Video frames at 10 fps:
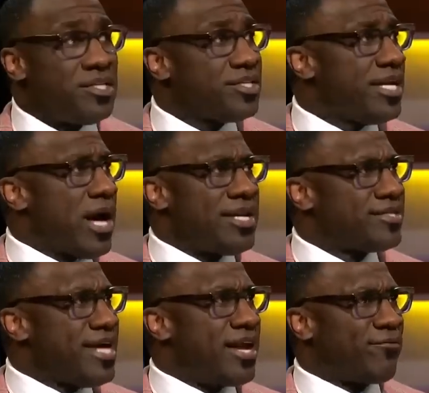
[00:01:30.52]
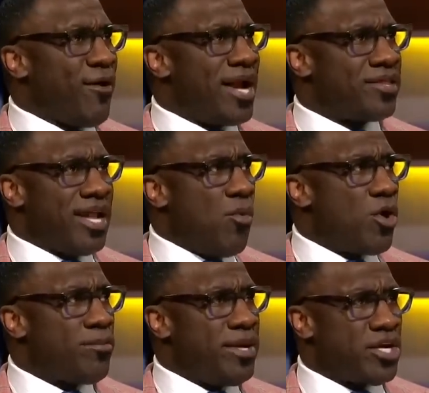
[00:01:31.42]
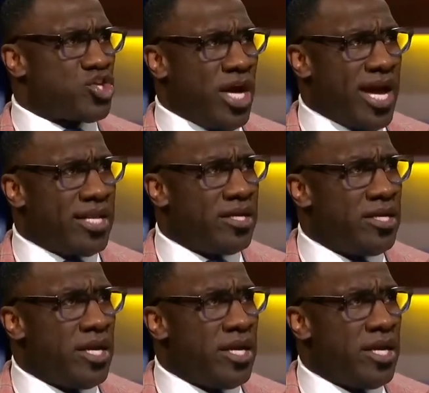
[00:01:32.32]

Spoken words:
he said, I decided Friday that I want to be a Jet.